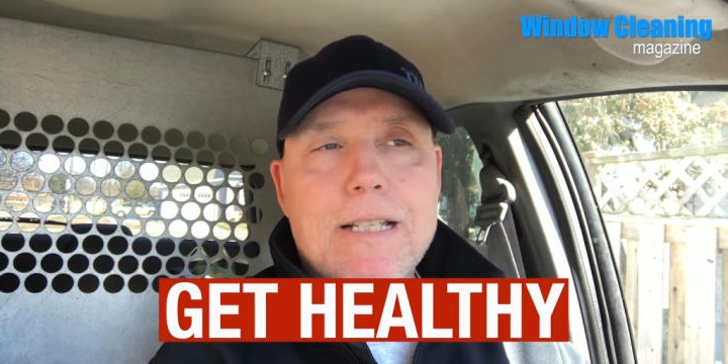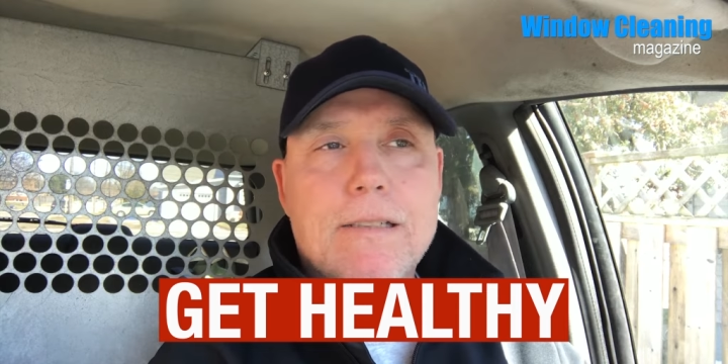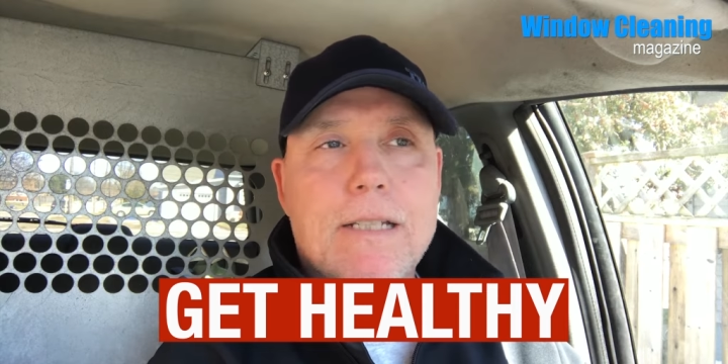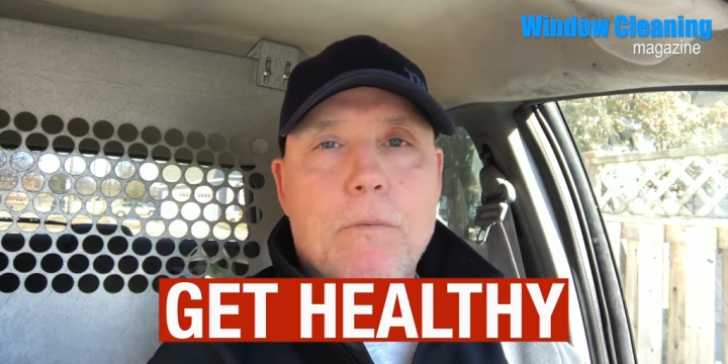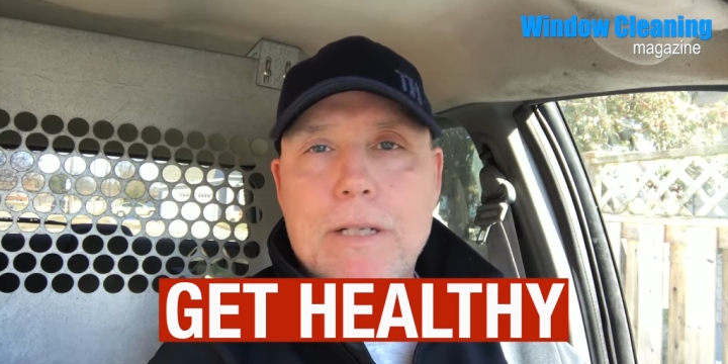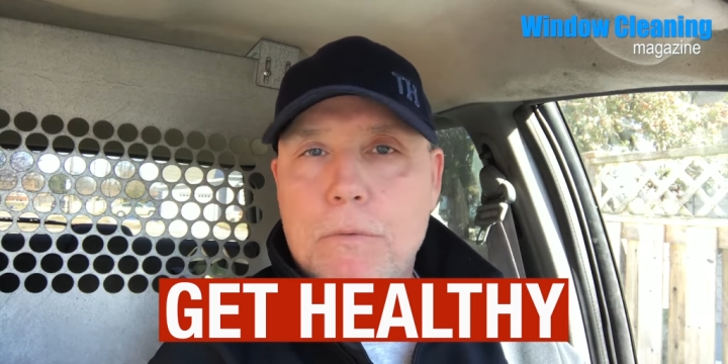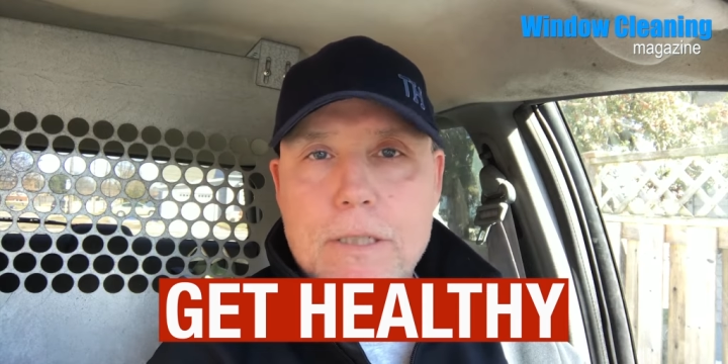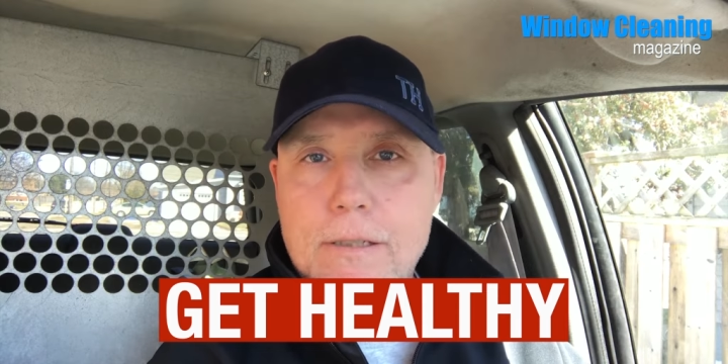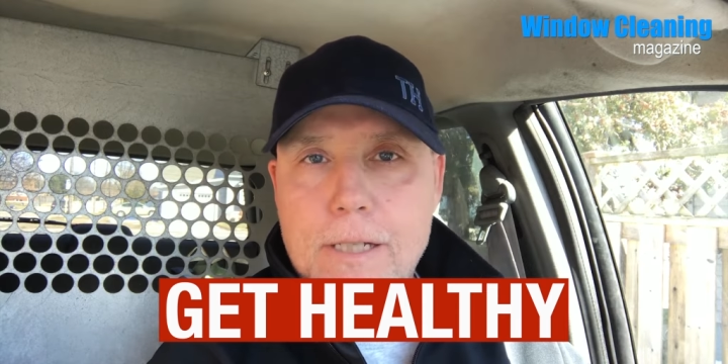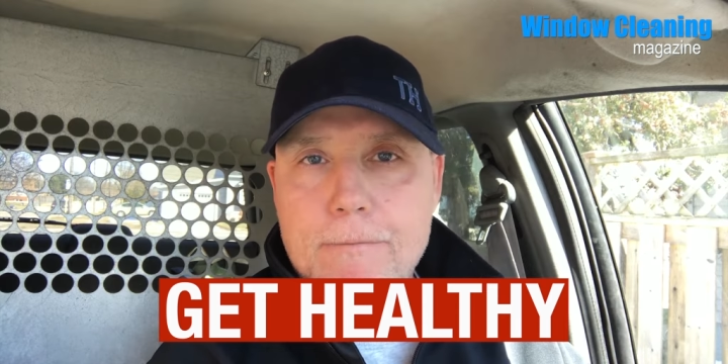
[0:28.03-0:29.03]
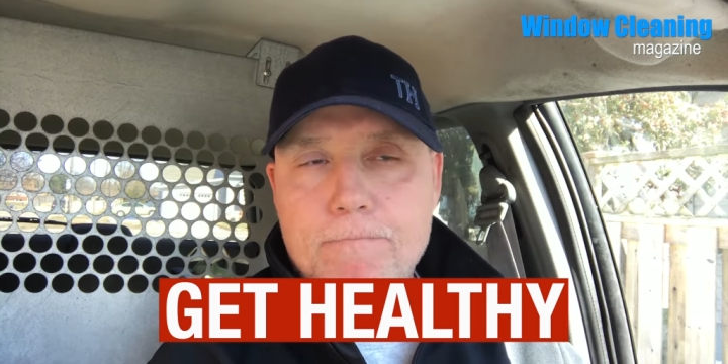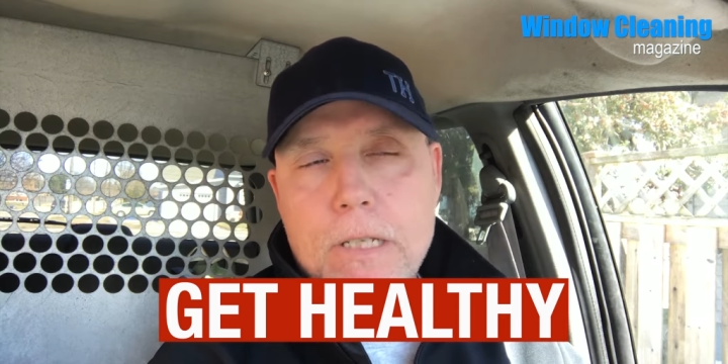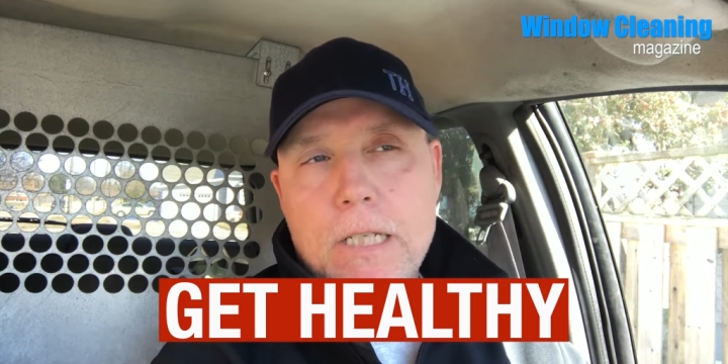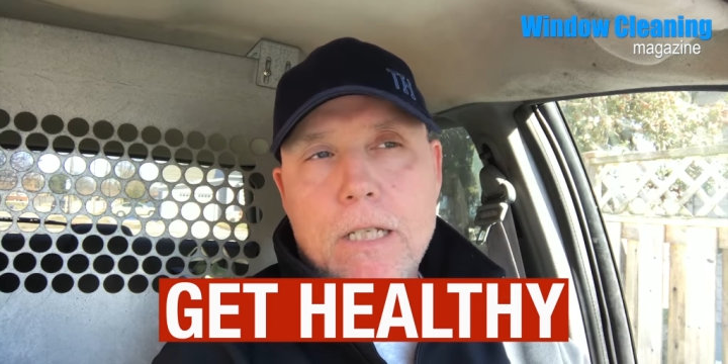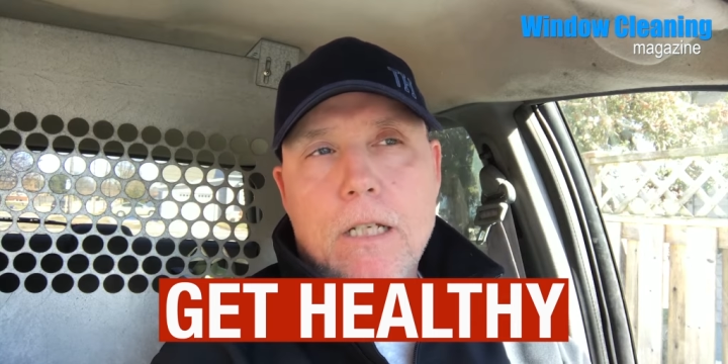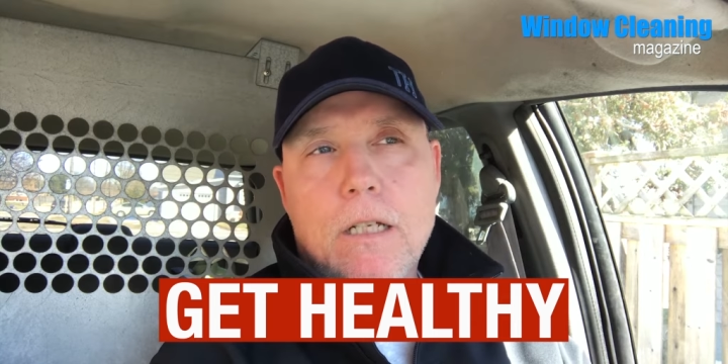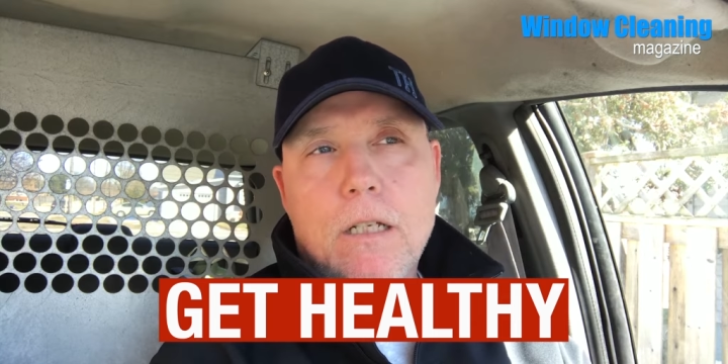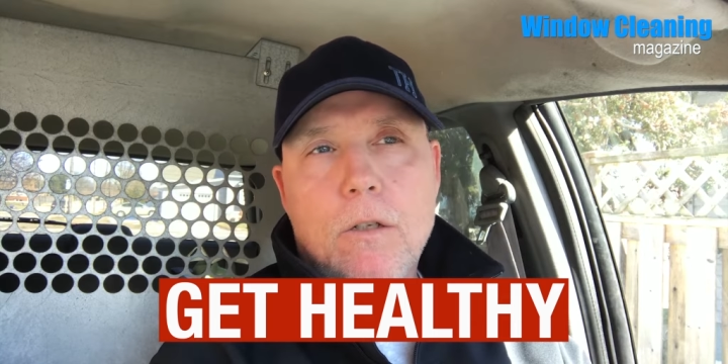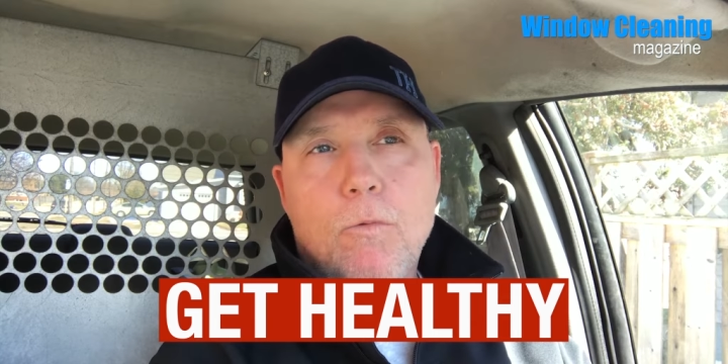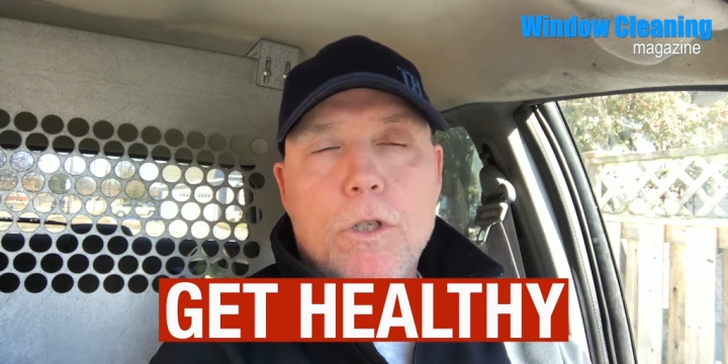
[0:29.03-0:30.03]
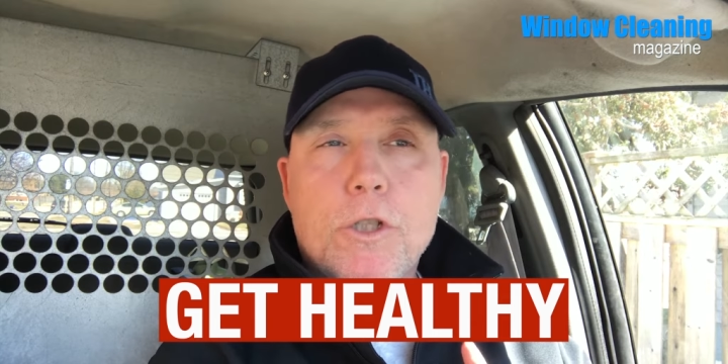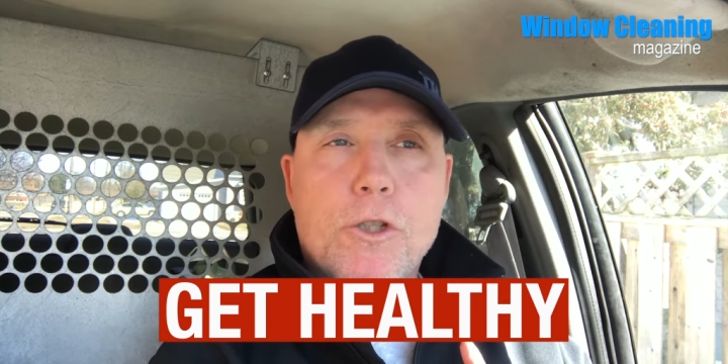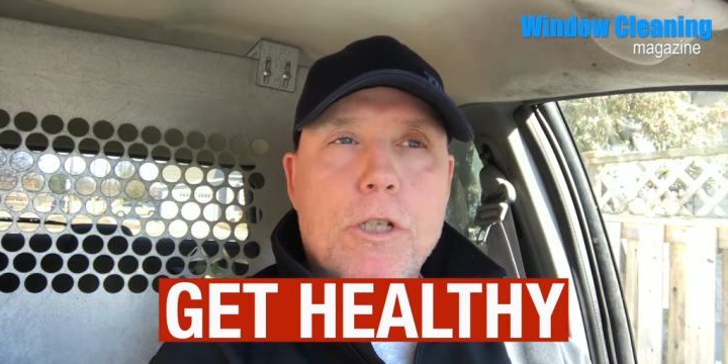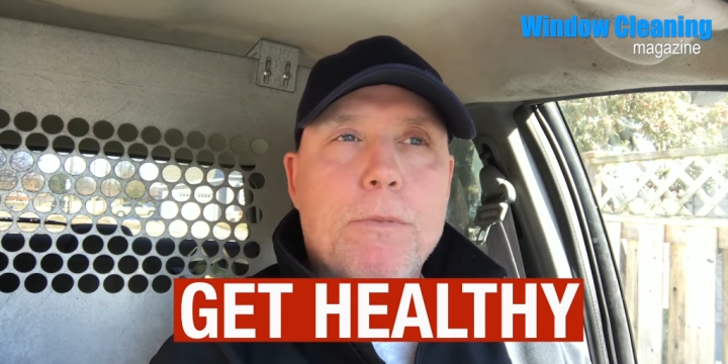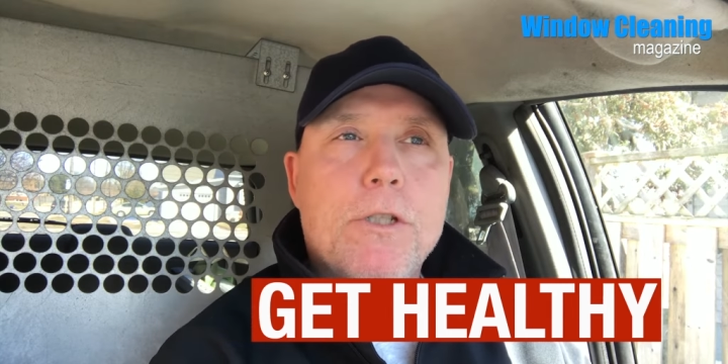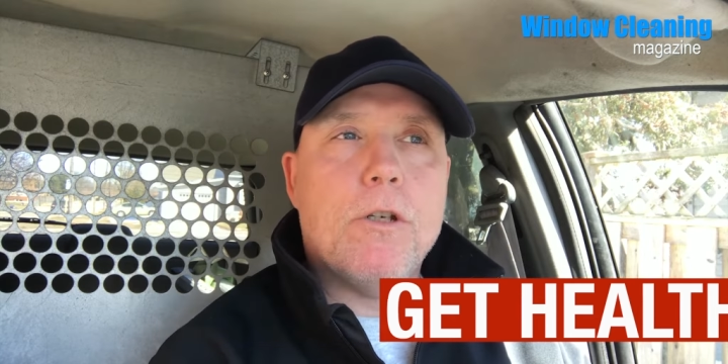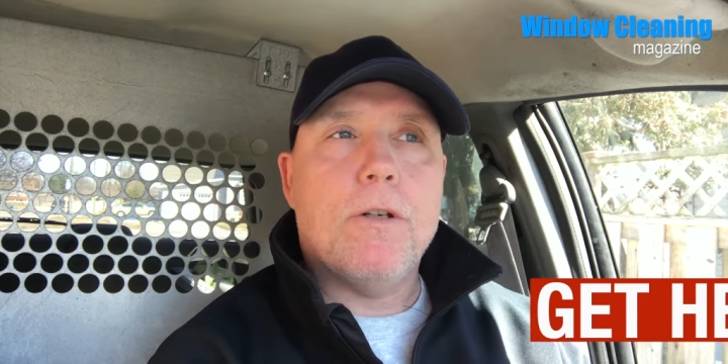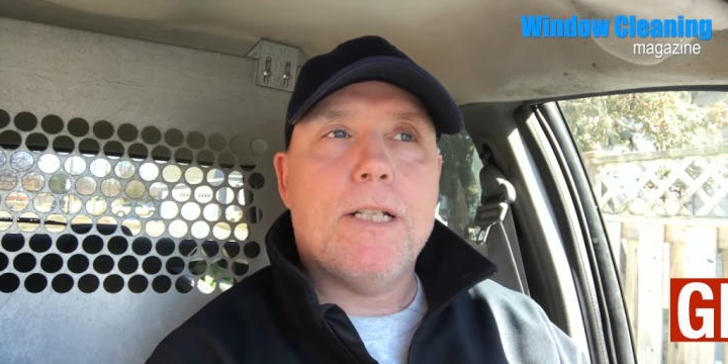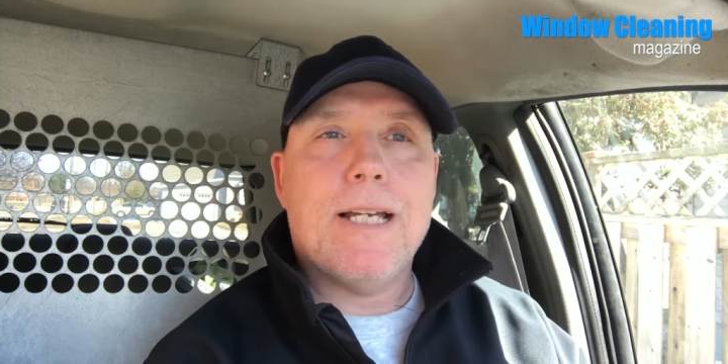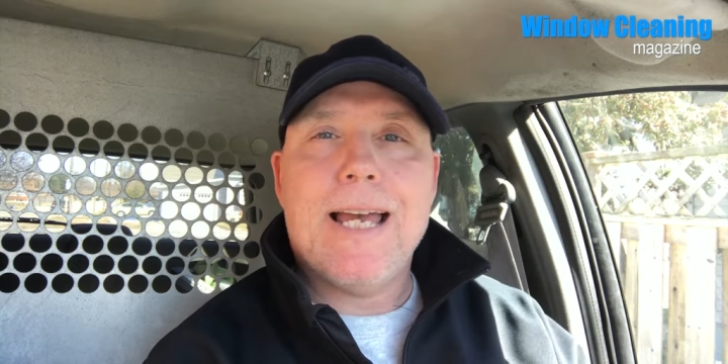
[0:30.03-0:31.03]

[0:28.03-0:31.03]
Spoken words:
That's not what I'm going to say. What you should be doing